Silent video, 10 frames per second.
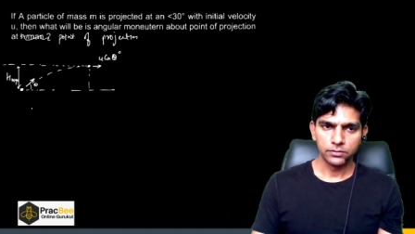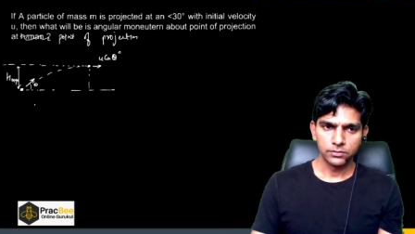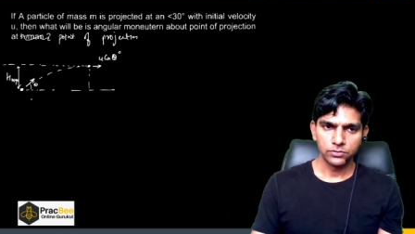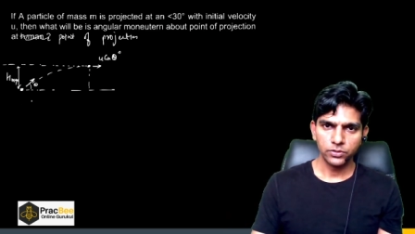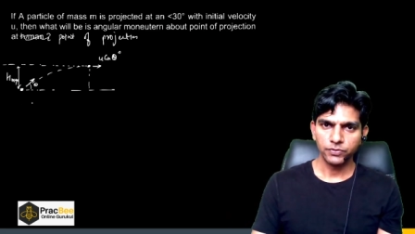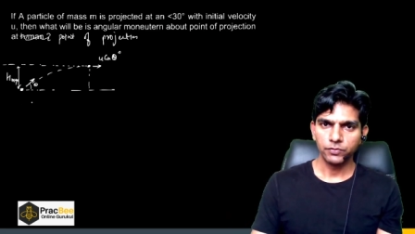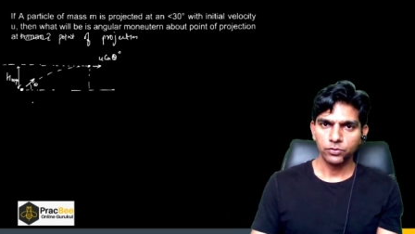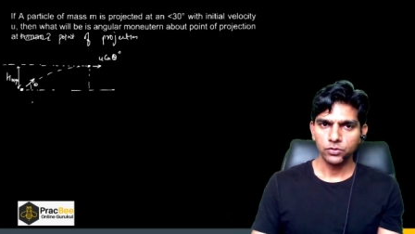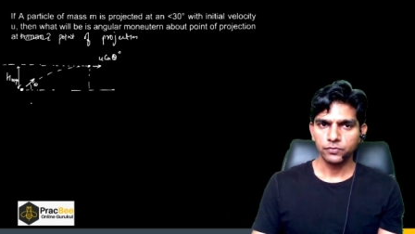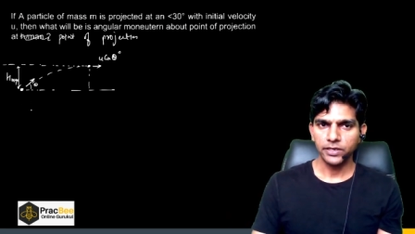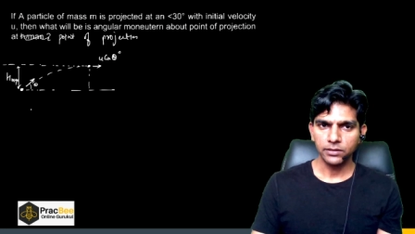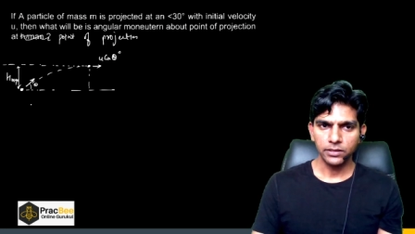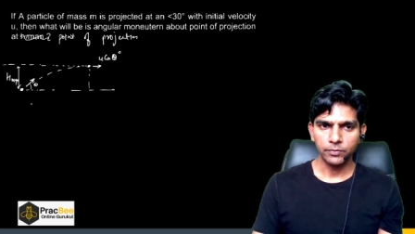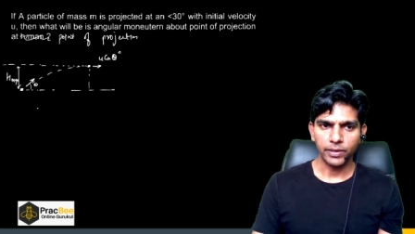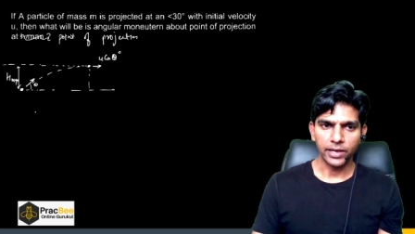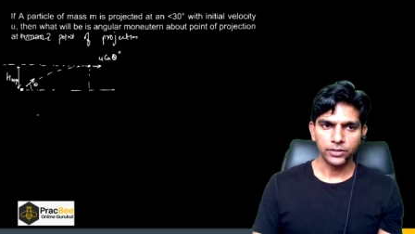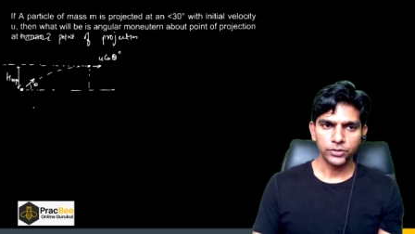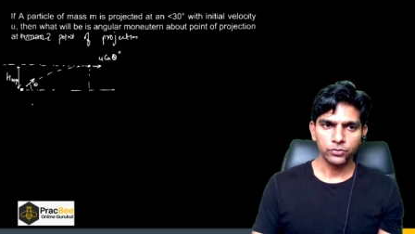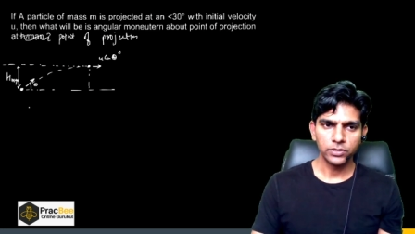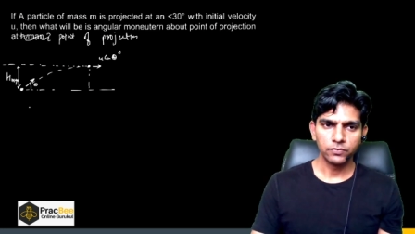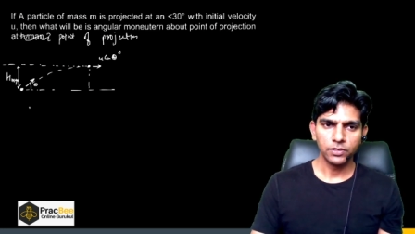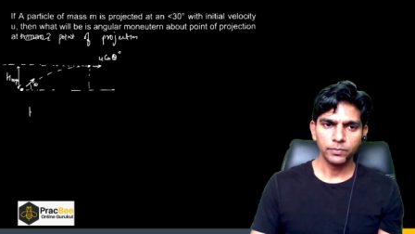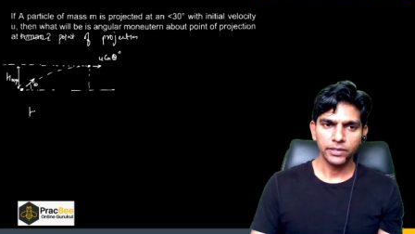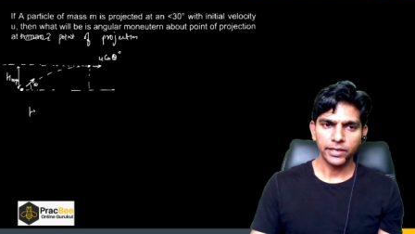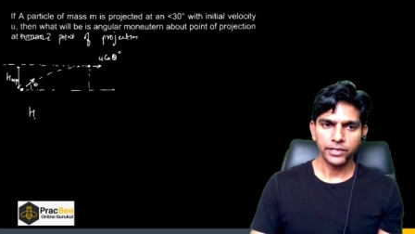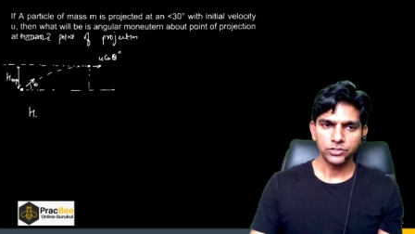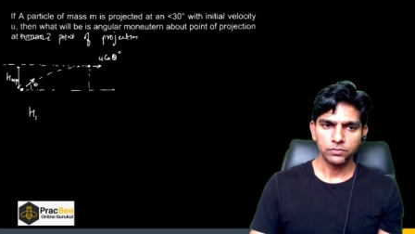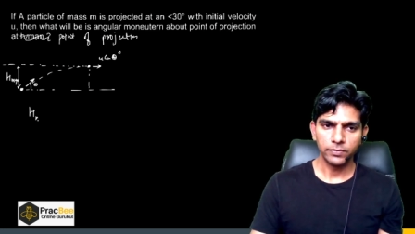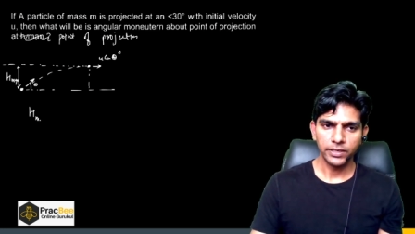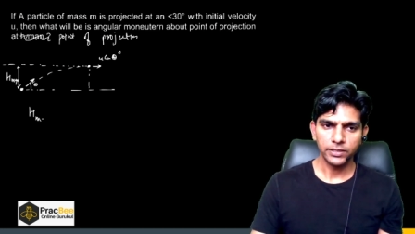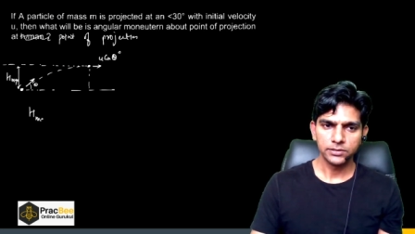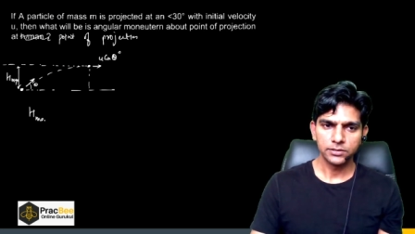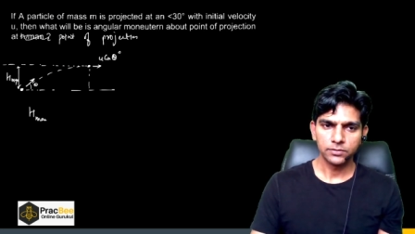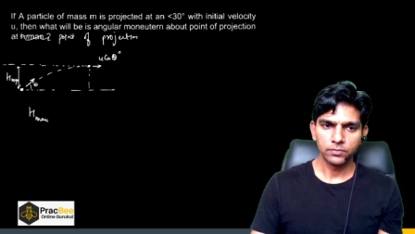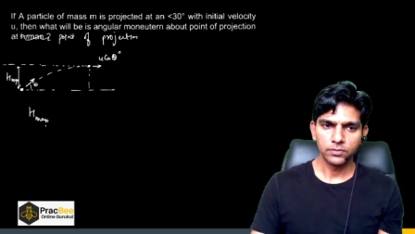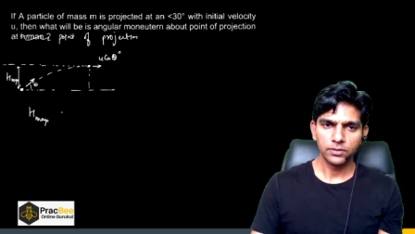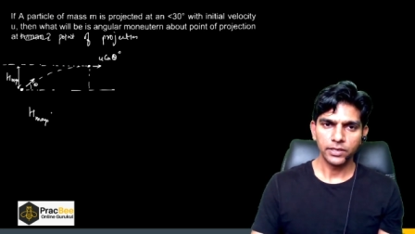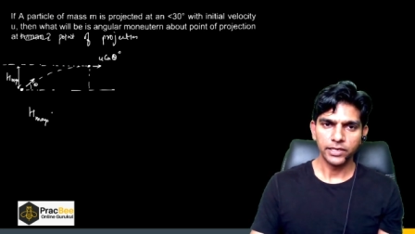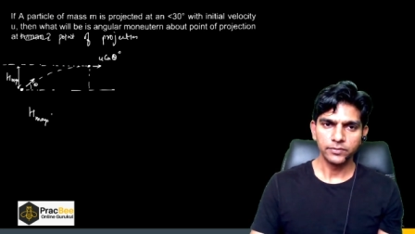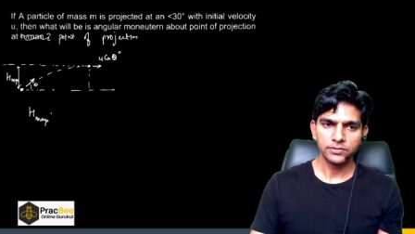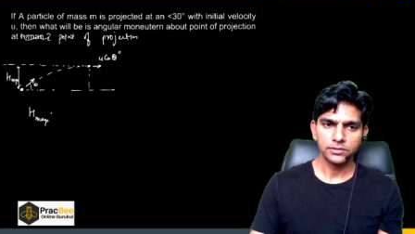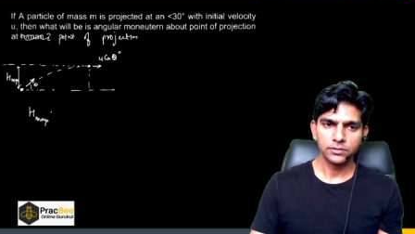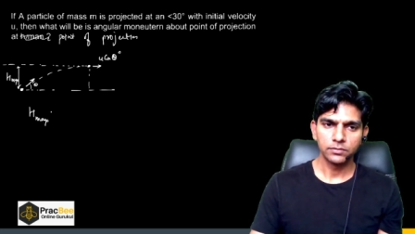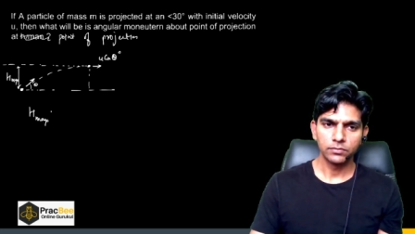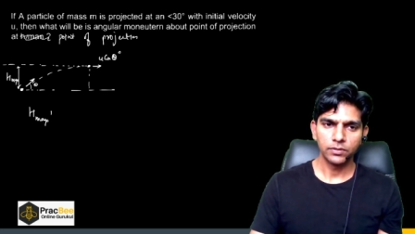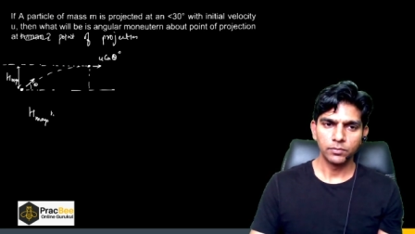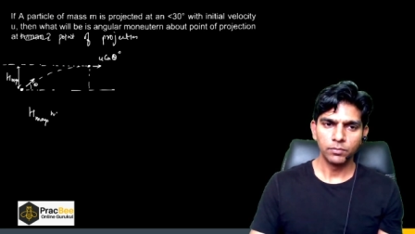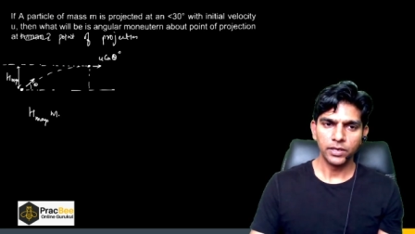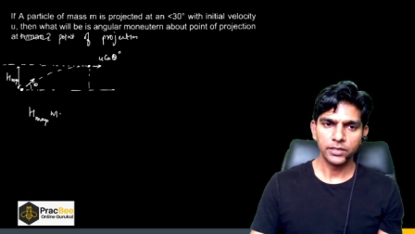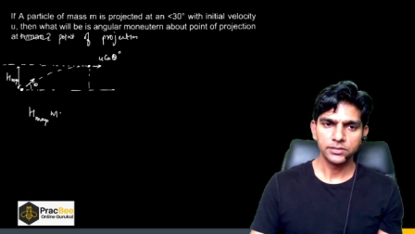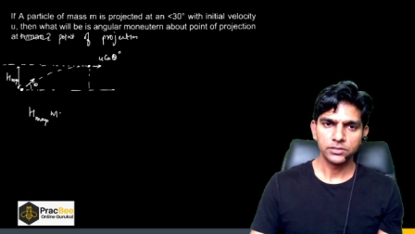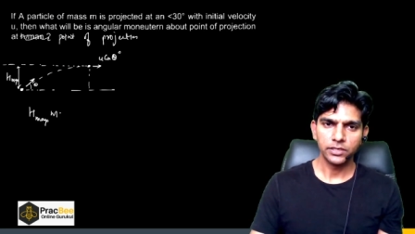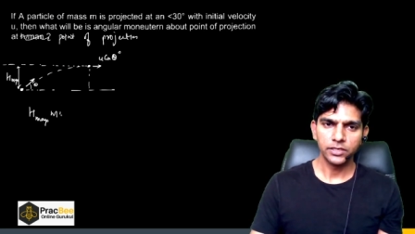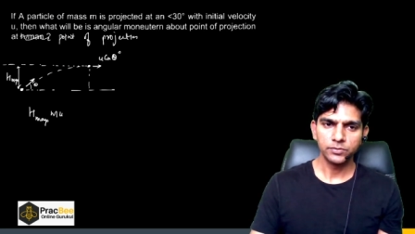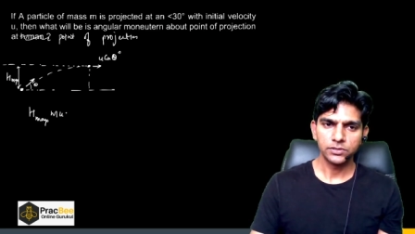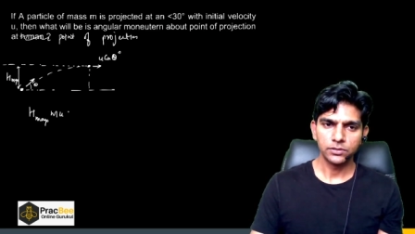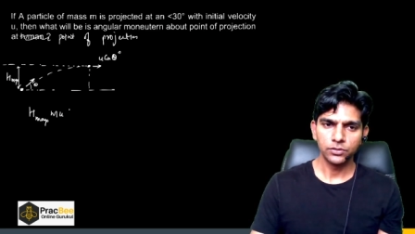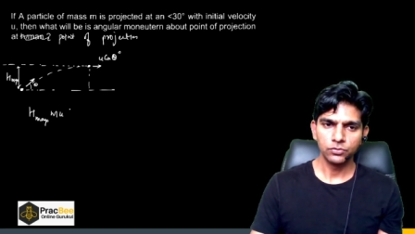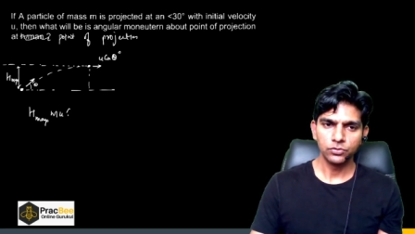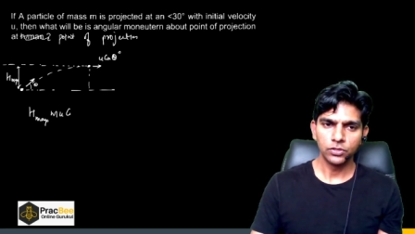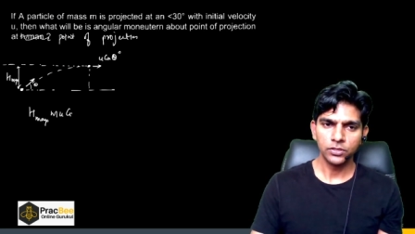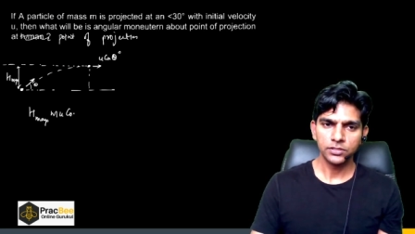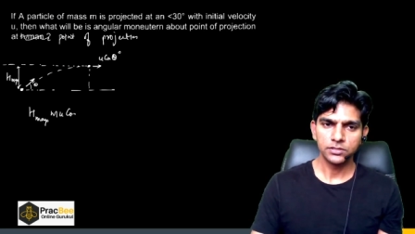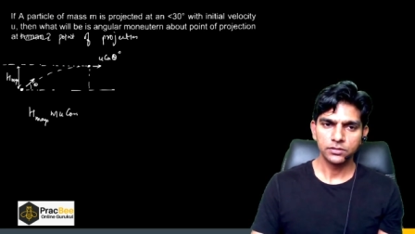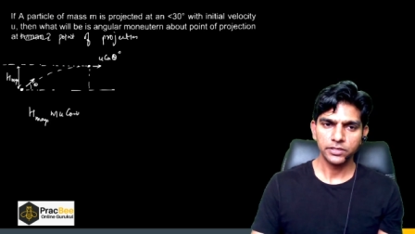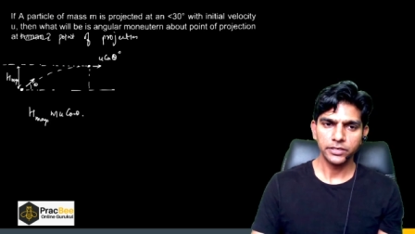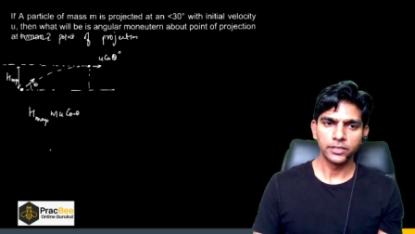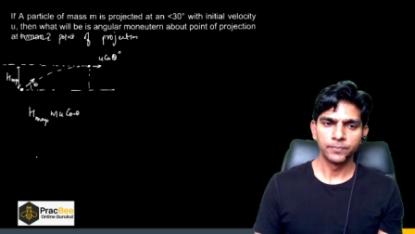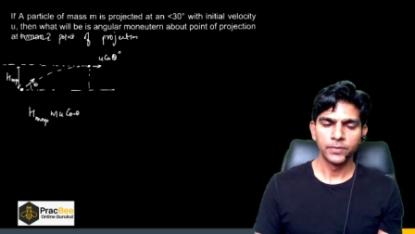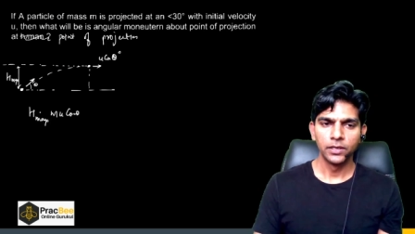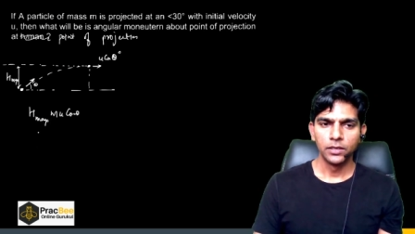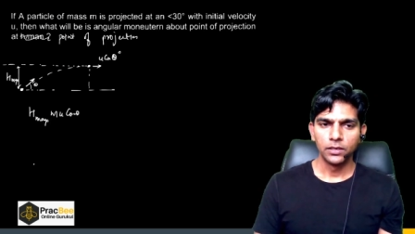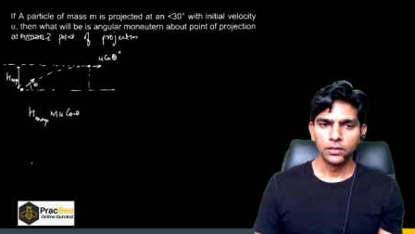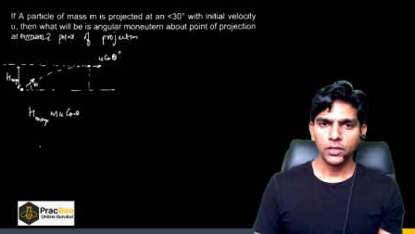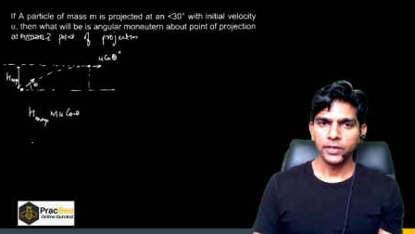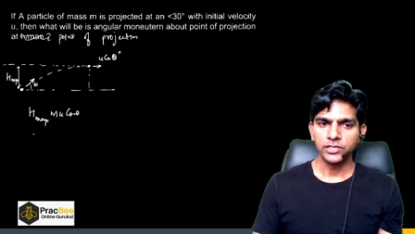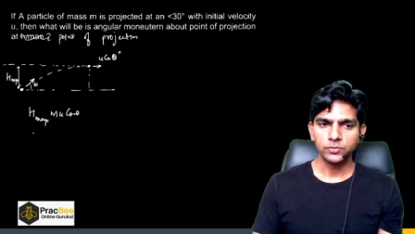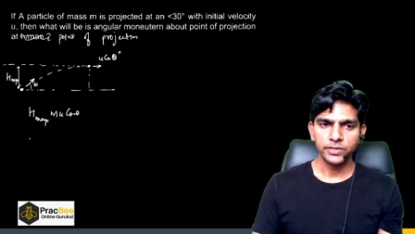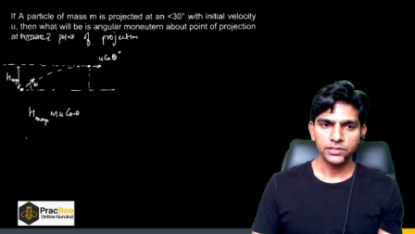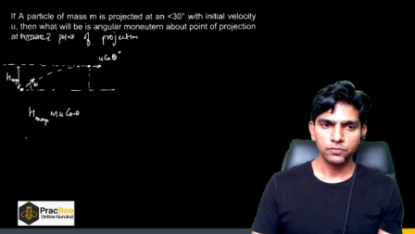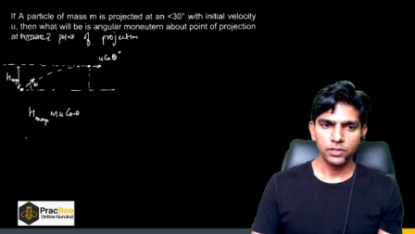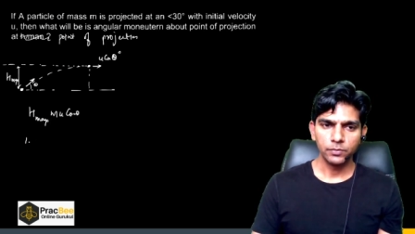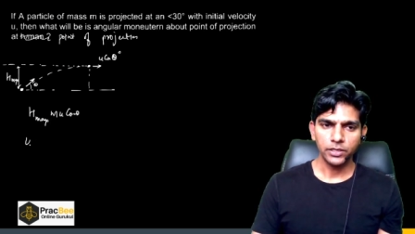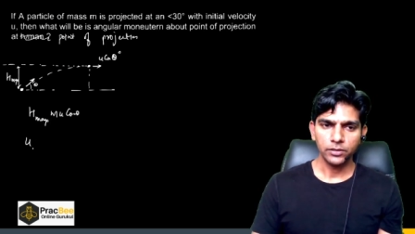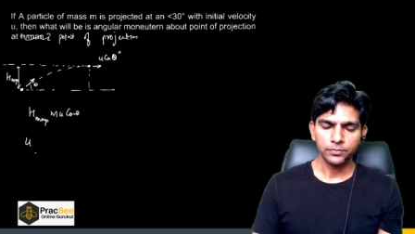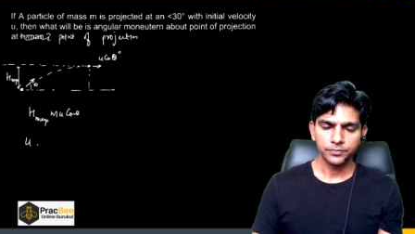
So if I want to find the magnitude, it will be h max times mass times u cos theta. Now h max will be